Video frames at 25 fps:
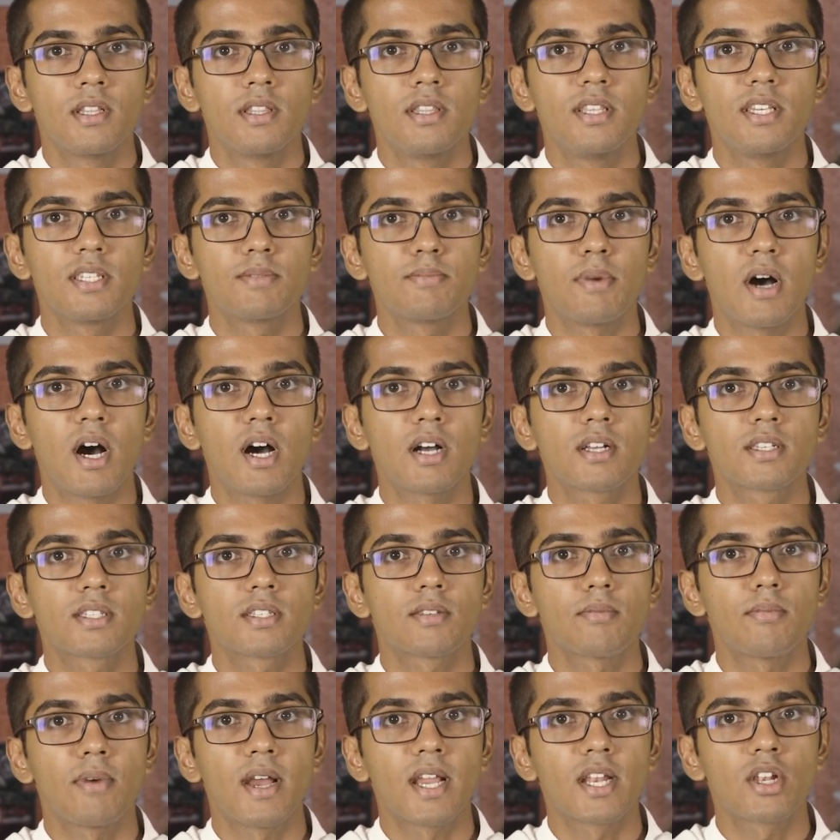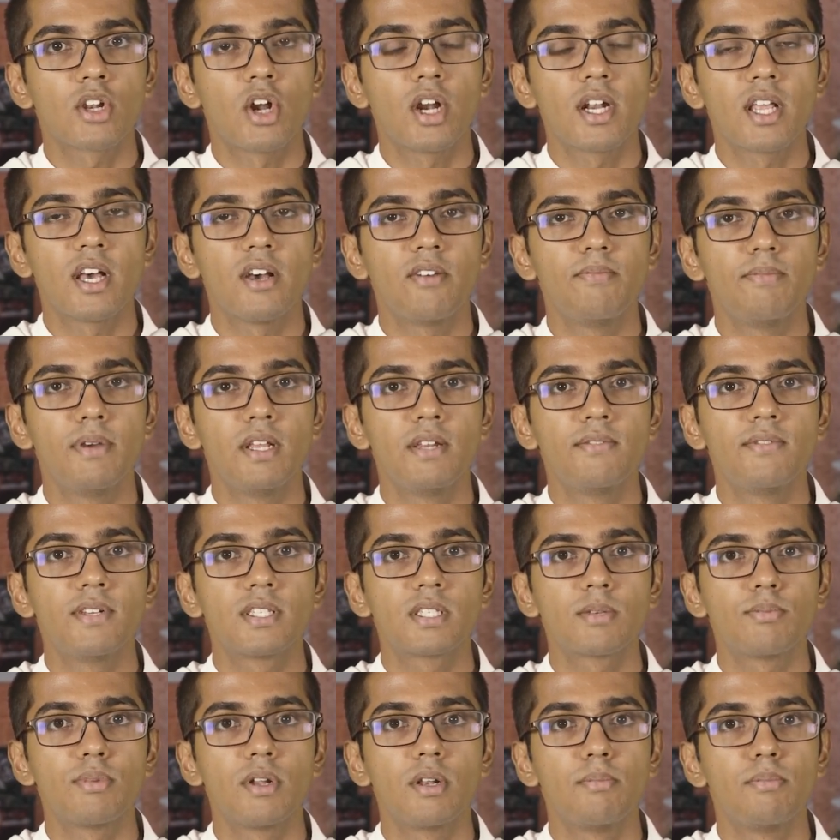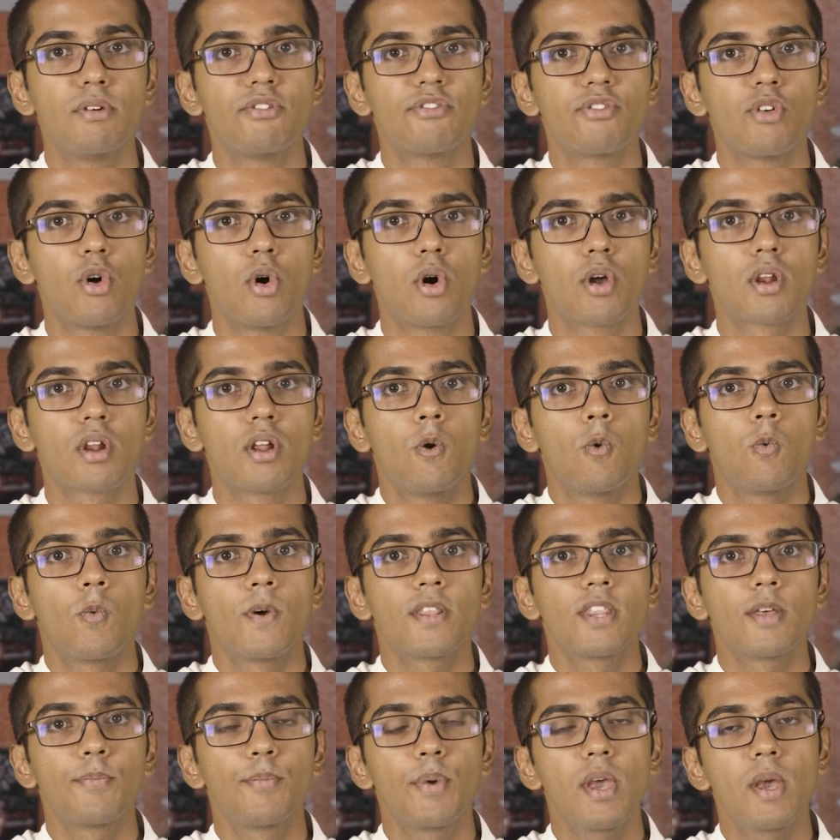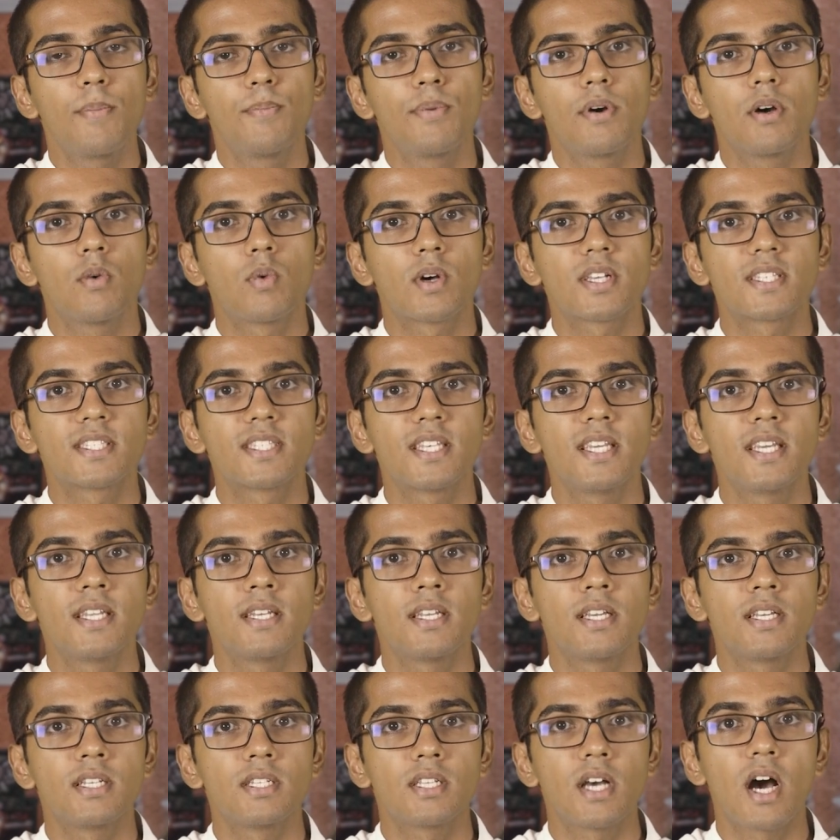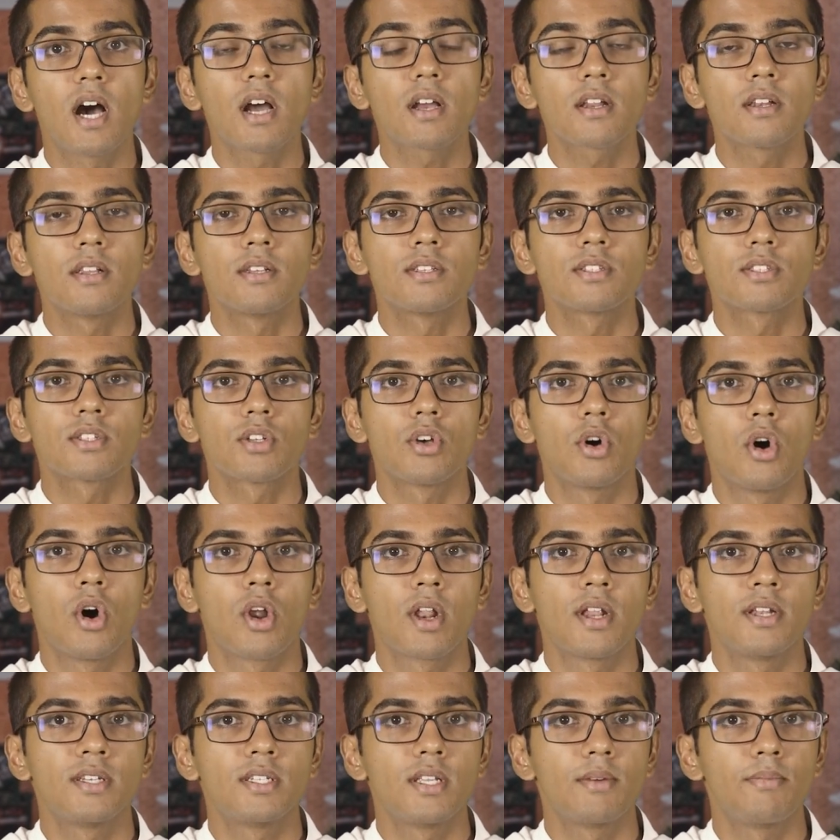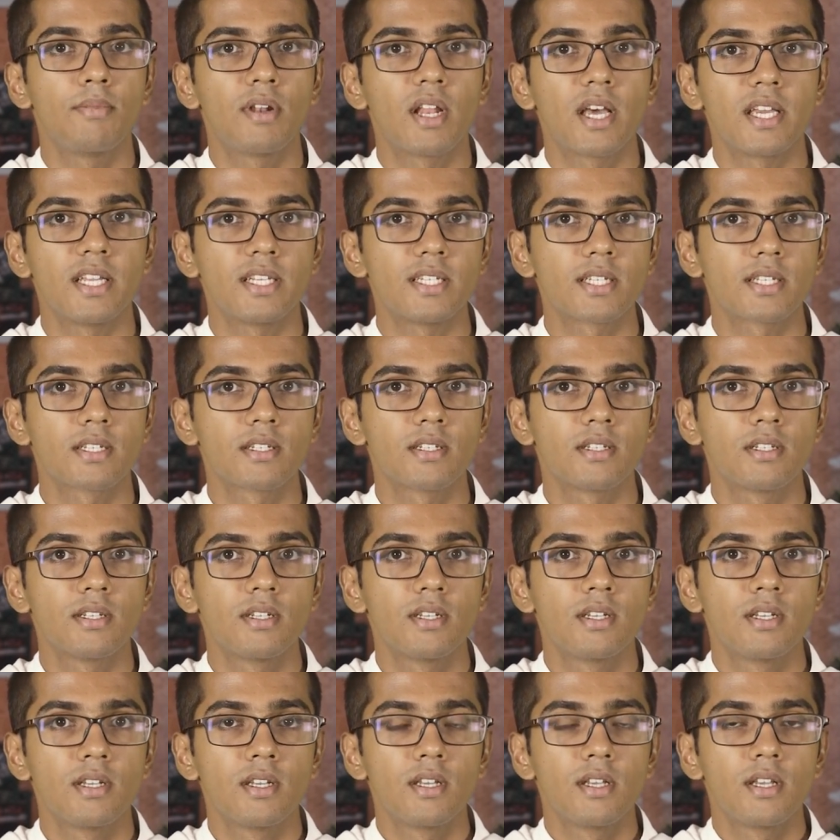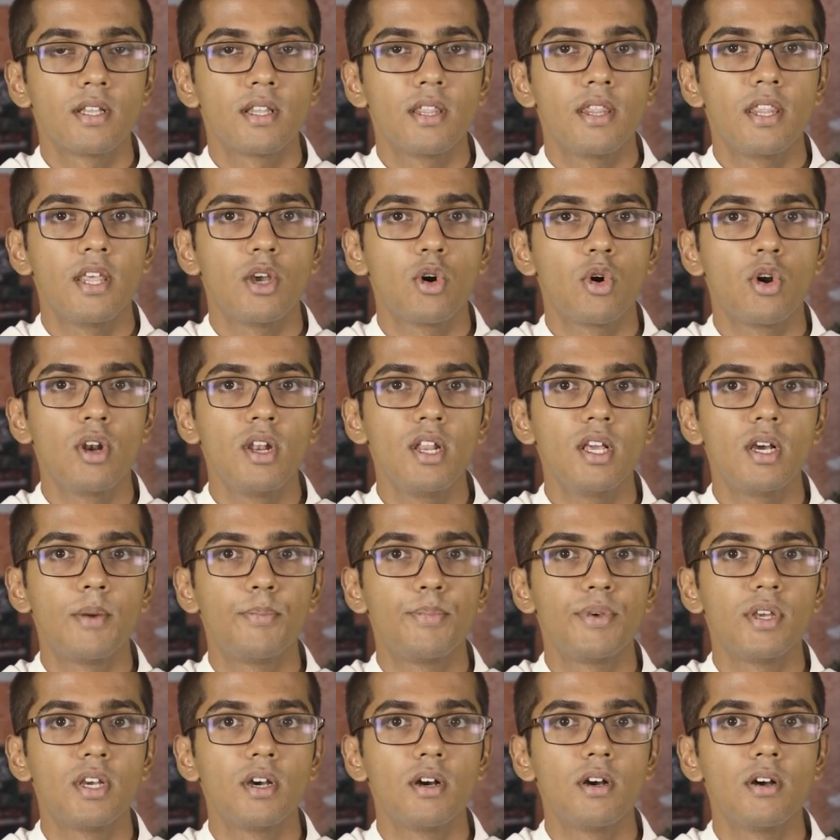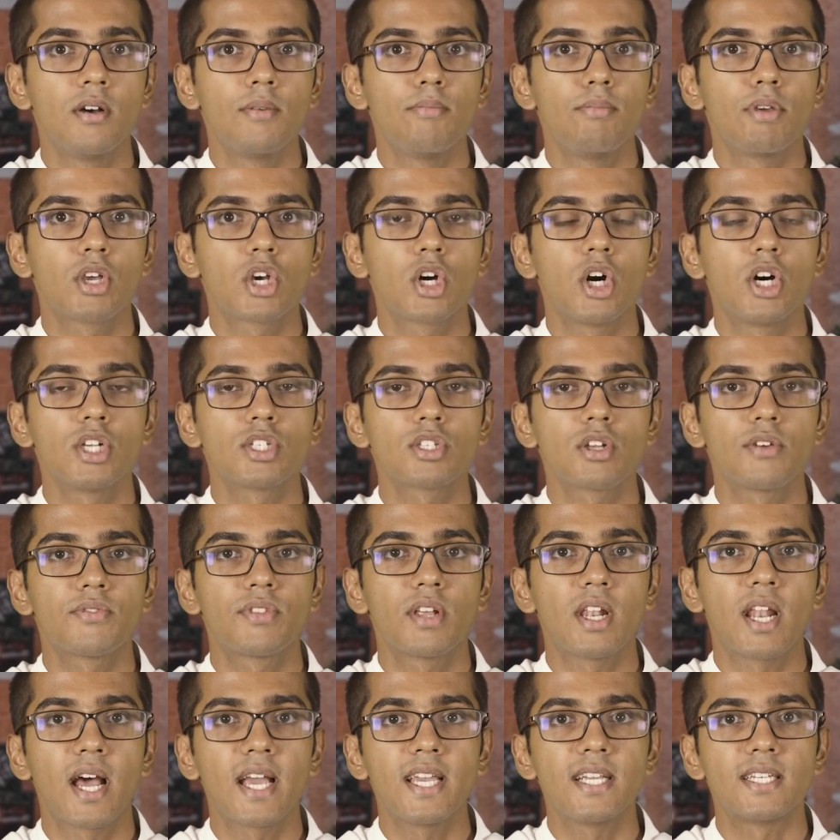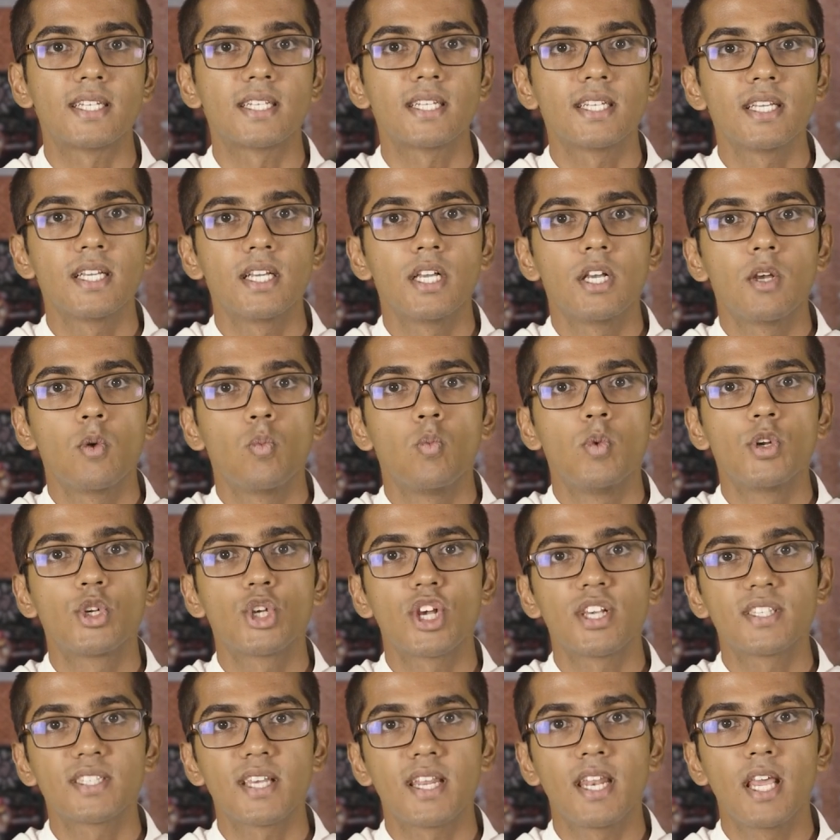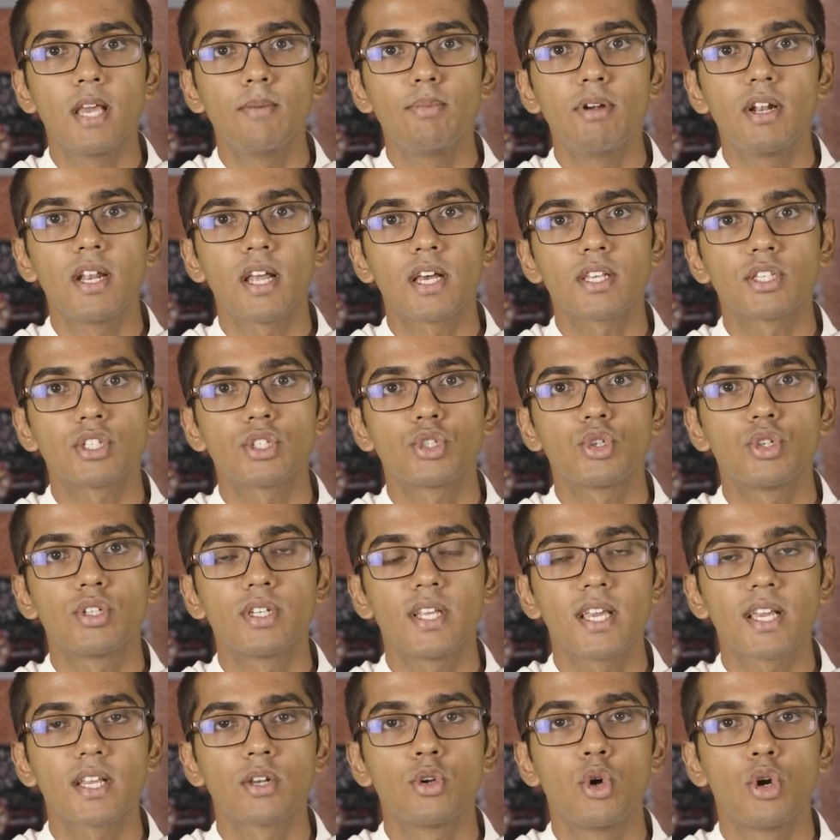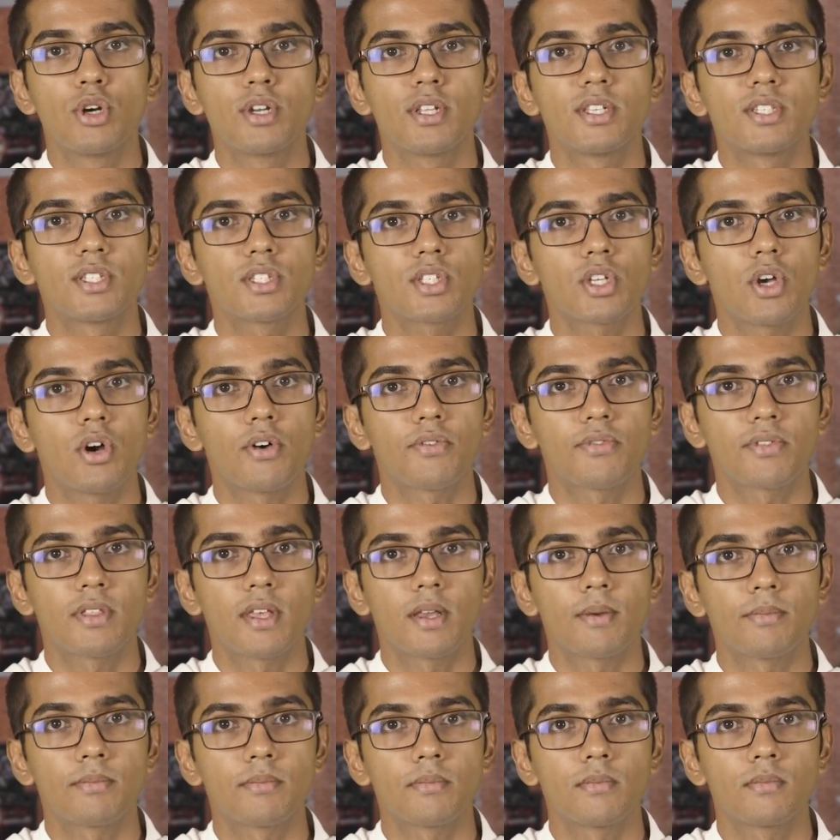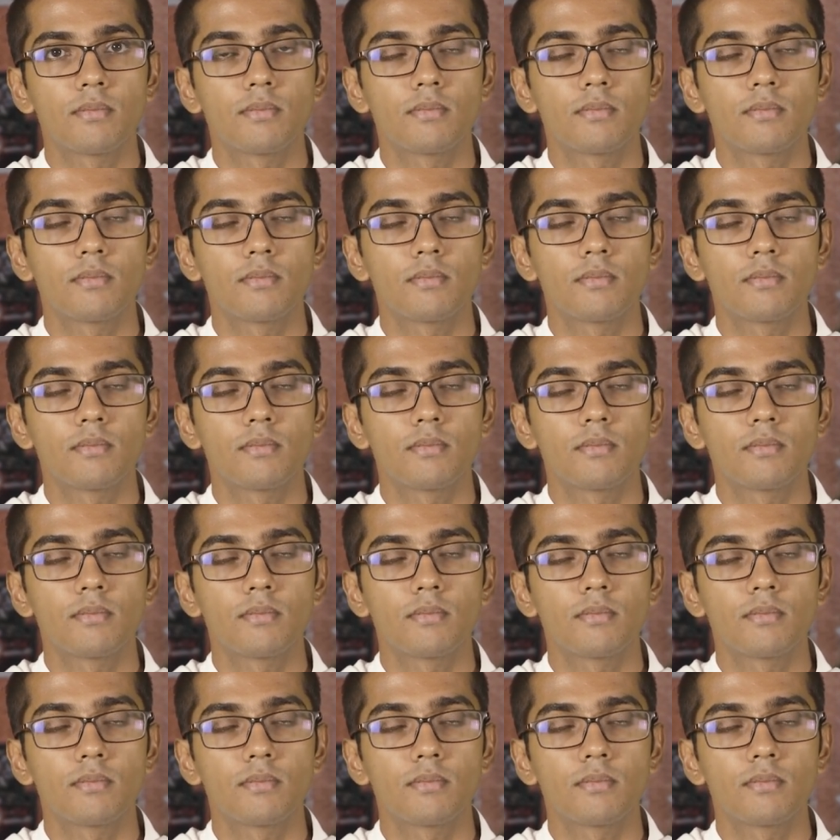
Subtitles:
These marks might not have been visible before when the paper was seen in darkness or in dim light. They only appear because of the light which has enabled us to take notice of them.